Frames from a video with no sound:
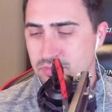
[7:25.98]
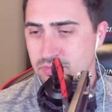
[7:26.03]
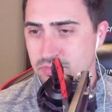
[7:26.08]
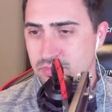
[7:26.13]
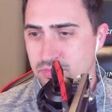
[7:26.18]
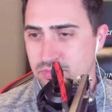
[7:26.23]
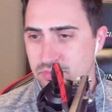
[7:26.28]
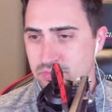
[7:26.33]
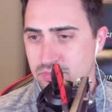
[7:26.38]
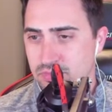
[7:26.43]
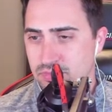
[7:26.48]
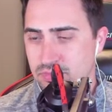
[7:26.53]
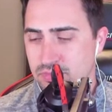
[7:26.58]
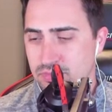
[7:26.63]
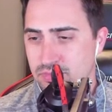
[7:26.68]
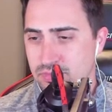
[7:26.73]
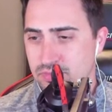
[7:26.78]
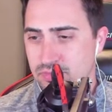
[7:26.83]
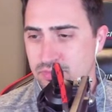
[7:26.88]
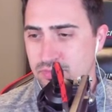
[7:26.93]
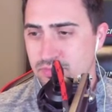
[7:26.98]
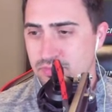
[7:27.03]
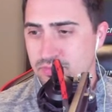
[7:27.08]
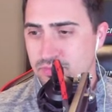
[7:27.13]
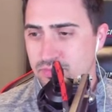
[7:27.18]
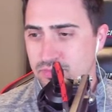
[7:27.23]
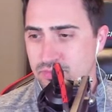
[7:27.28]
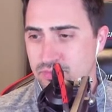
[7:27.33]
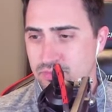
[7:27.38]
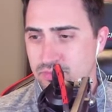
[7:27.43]

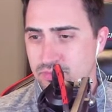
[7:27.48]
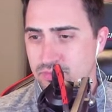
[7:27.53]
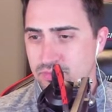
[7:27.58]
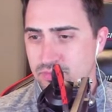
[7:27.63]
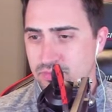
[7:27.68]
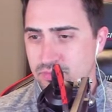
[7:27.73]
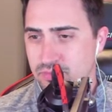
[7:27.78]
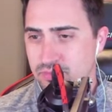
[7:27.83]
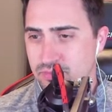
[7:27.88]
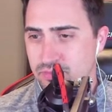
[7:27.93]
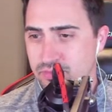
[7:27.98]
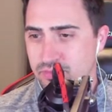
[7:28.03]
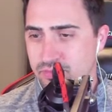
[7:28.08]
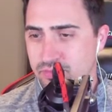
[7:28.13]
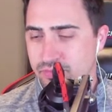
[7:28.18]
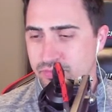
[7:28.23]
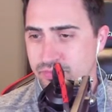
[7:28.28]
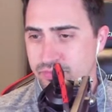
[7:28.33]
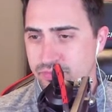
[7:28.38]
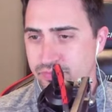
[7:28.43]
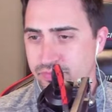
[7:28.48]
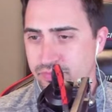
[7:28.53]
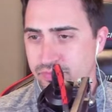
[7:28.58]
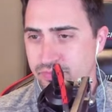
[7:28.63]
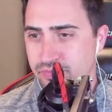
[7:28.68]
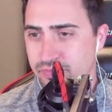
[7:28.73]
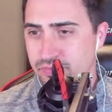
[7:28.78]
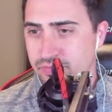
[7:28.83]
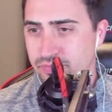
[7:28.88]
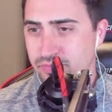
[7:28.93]

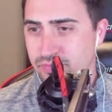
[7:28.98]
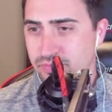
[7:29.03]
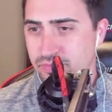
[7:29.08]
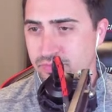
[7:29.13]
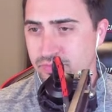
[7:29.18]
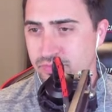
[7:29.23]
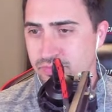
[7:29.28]
(silent)